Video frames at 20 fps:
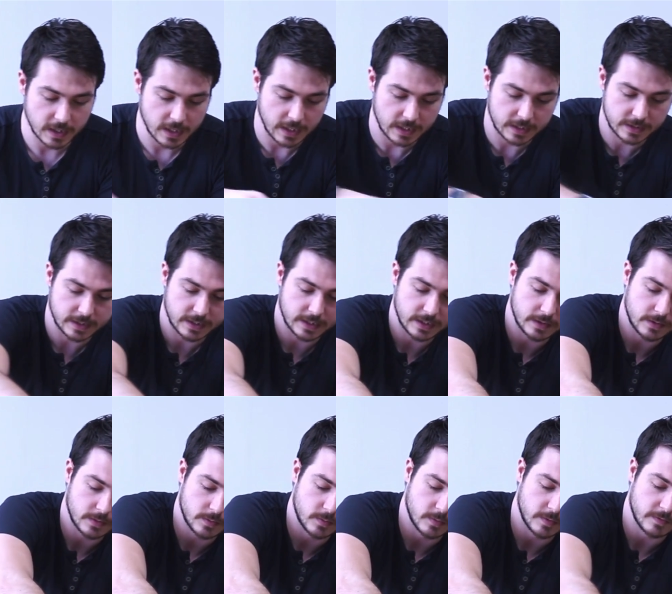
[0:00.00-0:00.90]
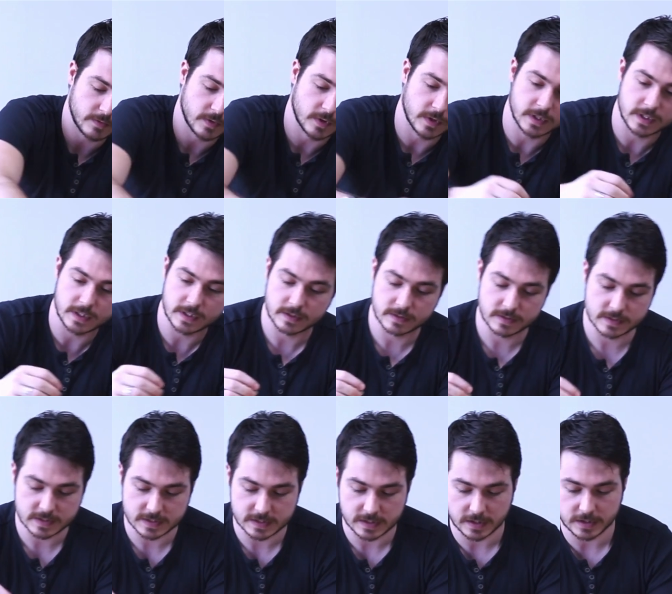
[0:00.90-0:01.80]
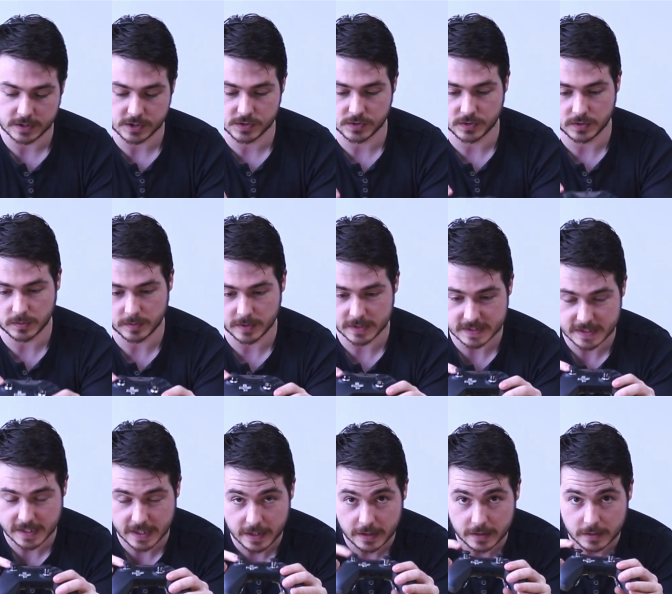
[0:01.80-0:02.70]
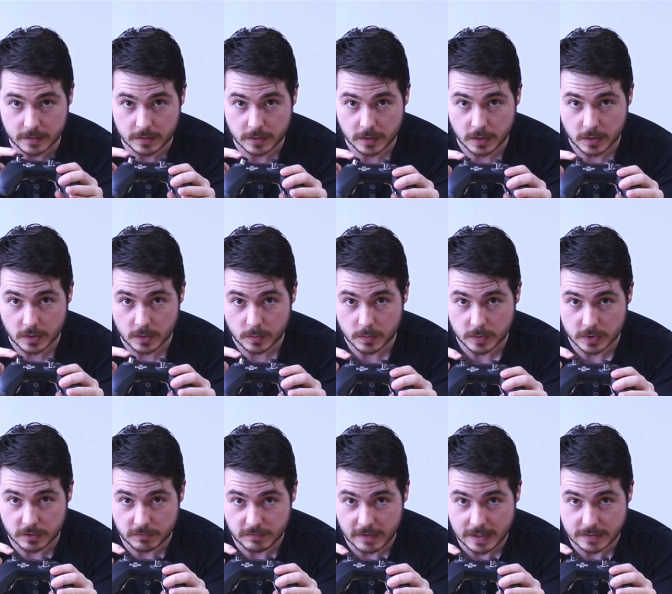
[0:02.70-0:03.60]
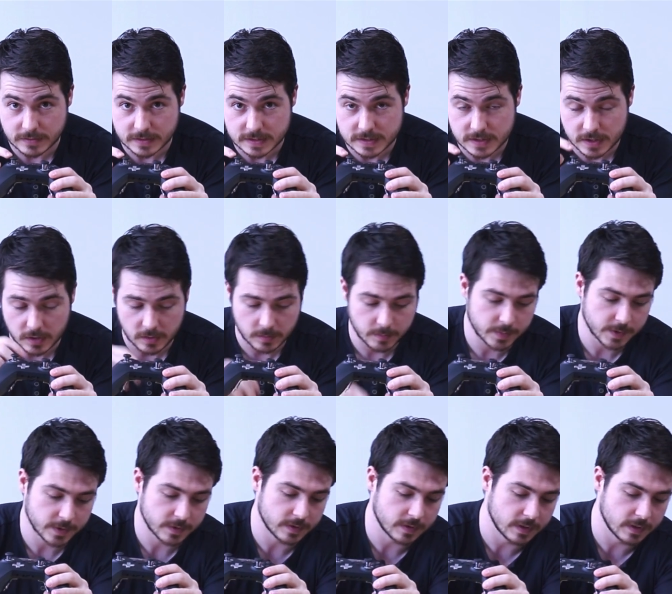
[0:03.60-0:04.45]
and then we've got the slightly short ones here with the rounded top,